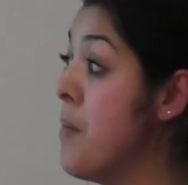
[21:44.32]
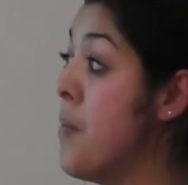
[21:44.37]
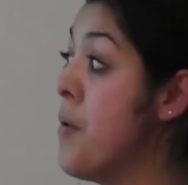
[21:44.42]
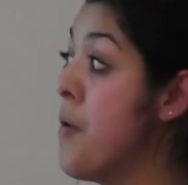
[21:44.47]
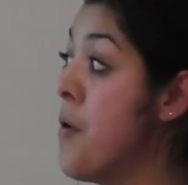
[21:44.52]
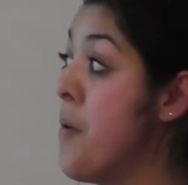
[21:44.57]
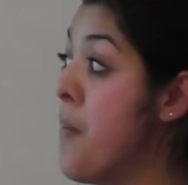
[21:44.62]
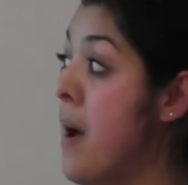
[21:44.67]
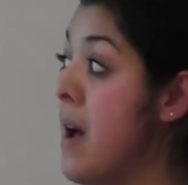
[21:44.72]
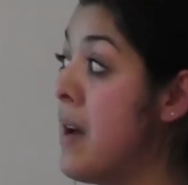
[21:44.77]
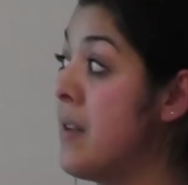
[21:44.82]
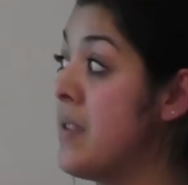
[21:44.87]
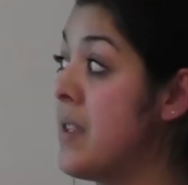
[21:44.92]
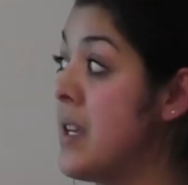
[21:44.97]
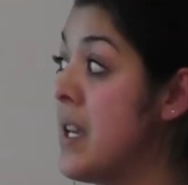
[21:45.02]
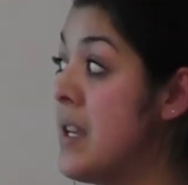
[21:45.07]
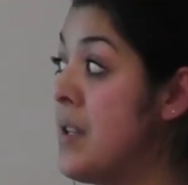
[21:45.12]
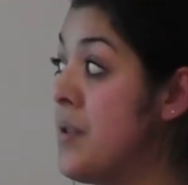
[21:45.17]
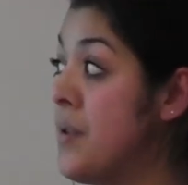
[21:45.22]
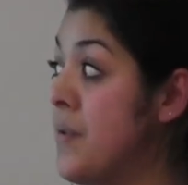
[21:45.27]
more about
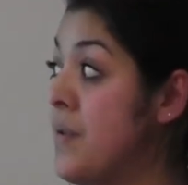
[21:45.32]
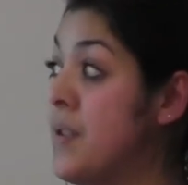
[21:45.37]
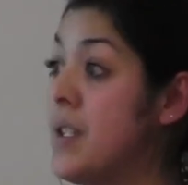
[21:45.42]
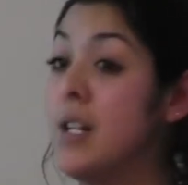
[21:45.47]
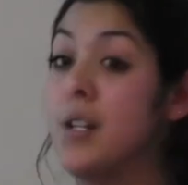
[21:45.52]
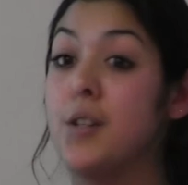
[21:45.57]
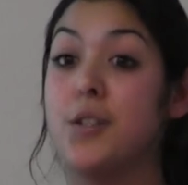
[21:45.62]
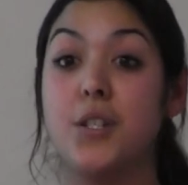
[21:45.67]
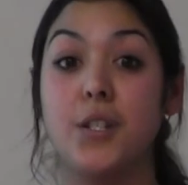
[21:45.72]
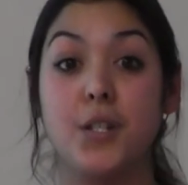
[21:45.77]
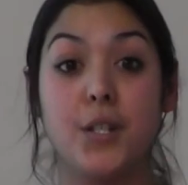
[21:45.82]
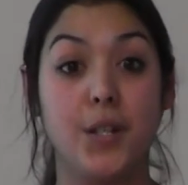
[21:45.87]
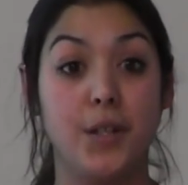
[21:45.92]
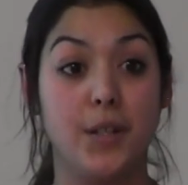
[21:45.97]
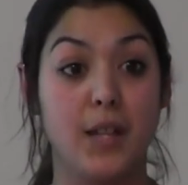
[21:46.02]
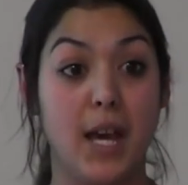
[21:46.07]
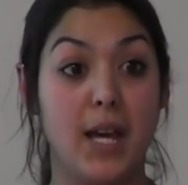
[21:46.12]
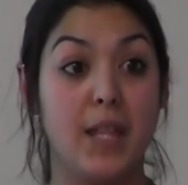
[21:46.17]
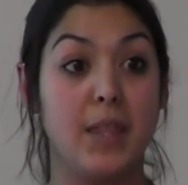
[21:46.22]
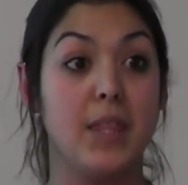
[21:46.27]
the sort of solution
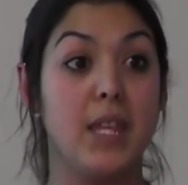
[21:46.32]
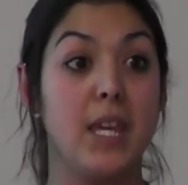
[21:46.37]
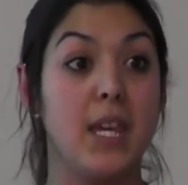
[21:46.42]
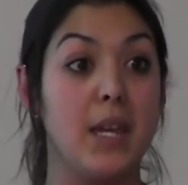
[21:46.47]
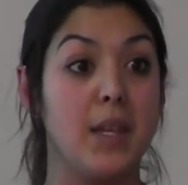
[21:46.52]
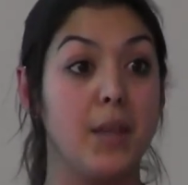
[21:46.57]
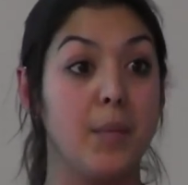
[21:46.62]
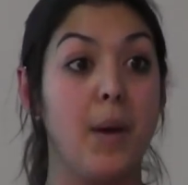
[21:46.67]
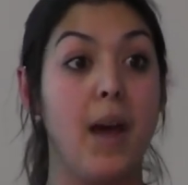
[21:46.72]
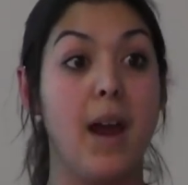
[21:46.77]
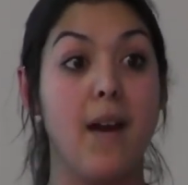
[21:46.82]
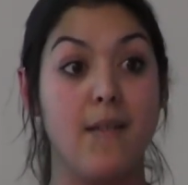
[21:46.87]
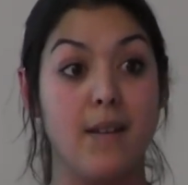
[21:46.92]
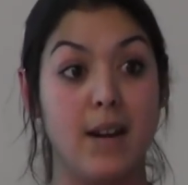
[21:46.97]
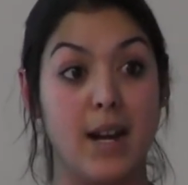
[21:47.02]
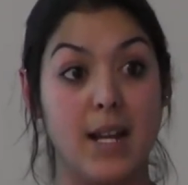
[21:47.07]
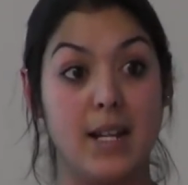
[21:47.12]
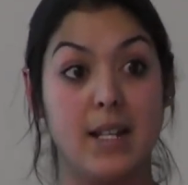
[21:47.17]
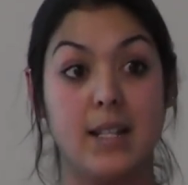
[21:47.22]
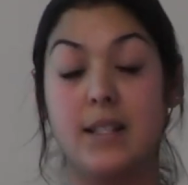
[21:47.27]
to that and the
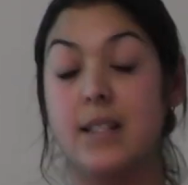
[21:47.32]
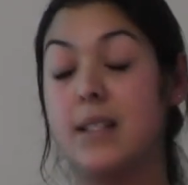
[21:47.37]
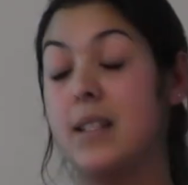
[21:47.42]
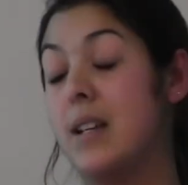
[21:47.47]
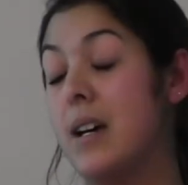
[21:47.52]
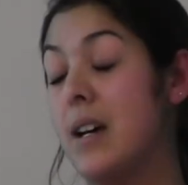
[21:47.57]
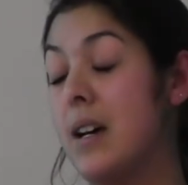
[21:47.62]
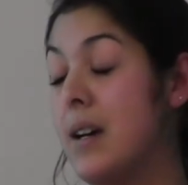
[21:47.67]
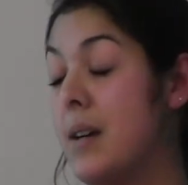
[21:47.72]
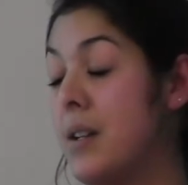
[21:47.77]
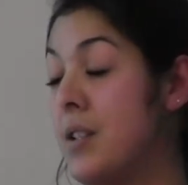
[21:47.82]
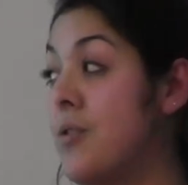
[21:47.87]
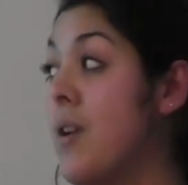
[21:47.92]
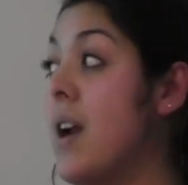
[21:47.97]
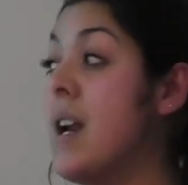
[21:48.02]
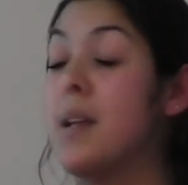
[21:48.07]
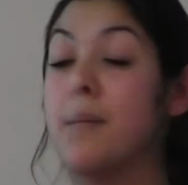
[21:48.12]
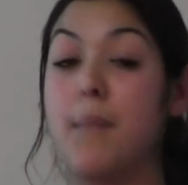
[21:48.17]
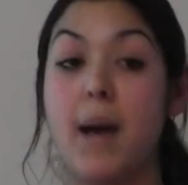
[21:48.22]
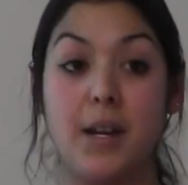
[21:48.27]
parent-led
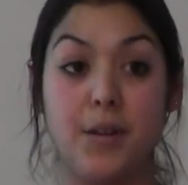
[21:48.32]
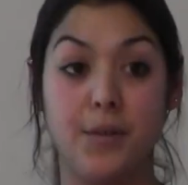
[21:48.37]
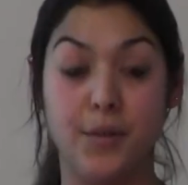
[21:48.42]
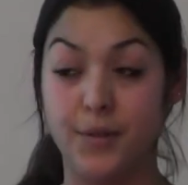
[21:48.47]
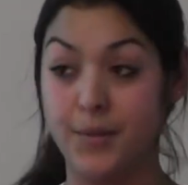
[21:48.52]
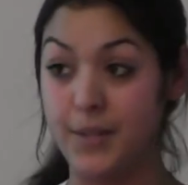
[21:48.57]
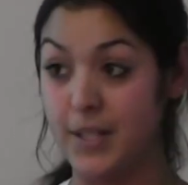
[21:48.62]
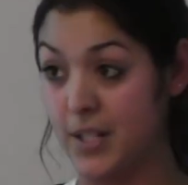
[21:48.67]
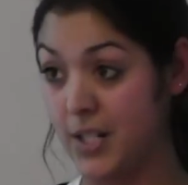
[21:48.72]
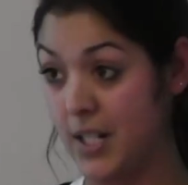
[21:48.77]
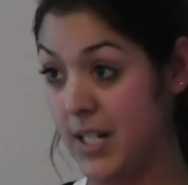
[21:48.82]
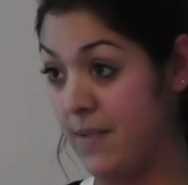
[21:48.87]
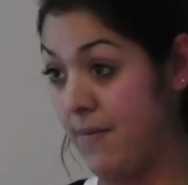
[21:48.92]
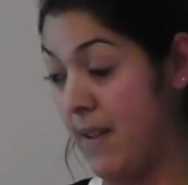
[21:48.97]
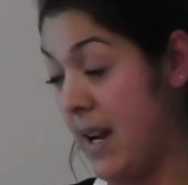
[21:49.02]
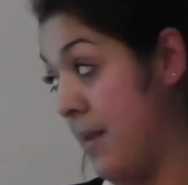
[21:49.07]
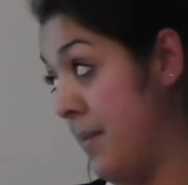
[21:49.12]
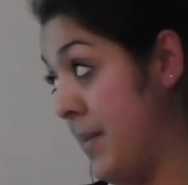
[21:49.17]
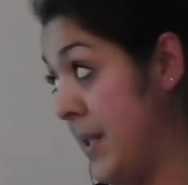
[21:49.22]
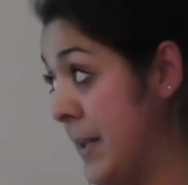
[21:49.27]
training manual that she
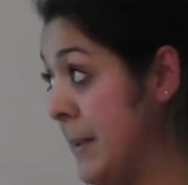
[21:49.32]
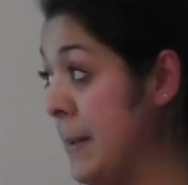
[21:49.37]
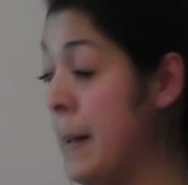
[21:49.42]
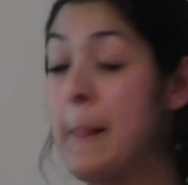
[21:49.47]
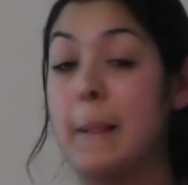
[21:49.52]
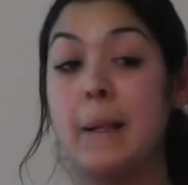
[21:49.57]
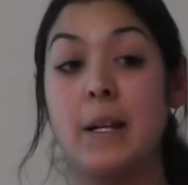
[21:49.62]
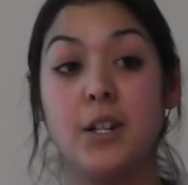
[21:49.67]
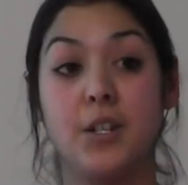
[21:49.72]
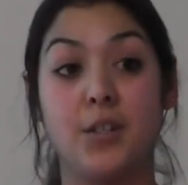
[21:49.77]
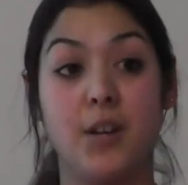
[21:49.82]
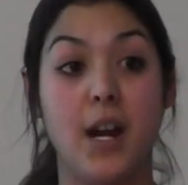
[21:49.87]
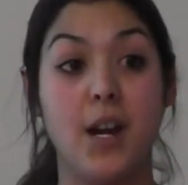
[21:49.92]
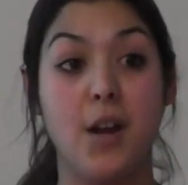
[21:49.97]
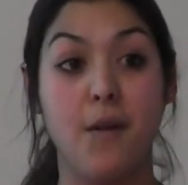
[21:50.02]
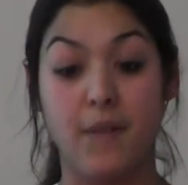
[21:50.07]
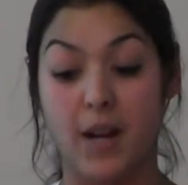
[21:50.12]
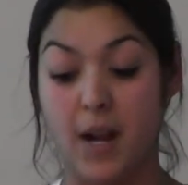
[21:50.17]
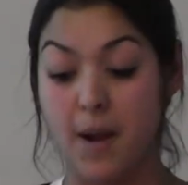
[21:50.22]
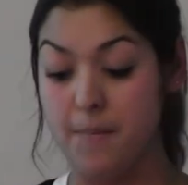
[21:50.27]
developed to try
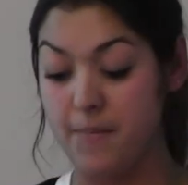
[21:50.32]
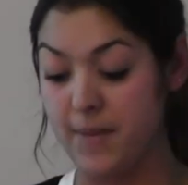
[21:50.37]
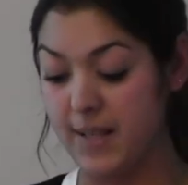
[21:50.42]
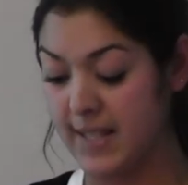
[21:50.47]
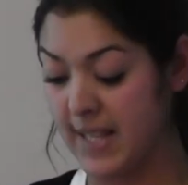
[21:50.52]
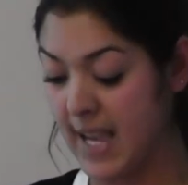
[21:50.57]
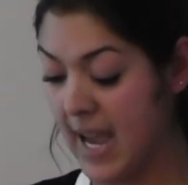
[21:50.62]
and overcome this